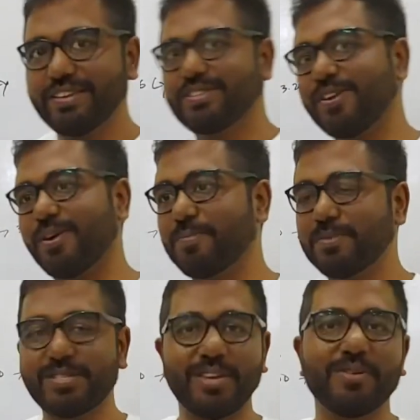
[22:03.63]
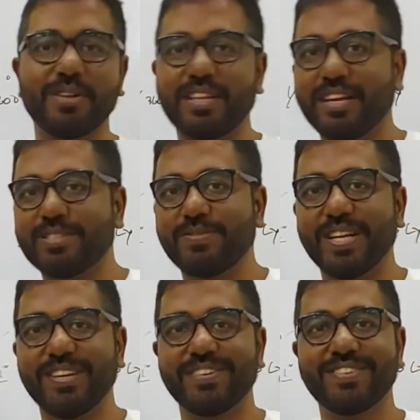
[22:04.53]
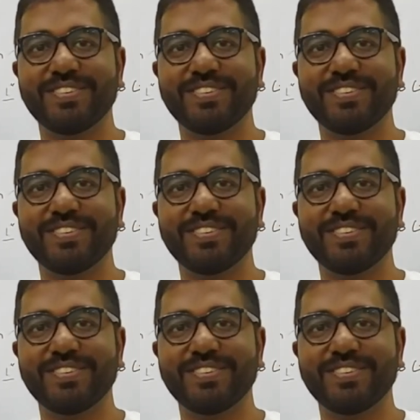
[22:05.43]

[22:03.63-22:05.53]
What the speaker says: So see you on the next video.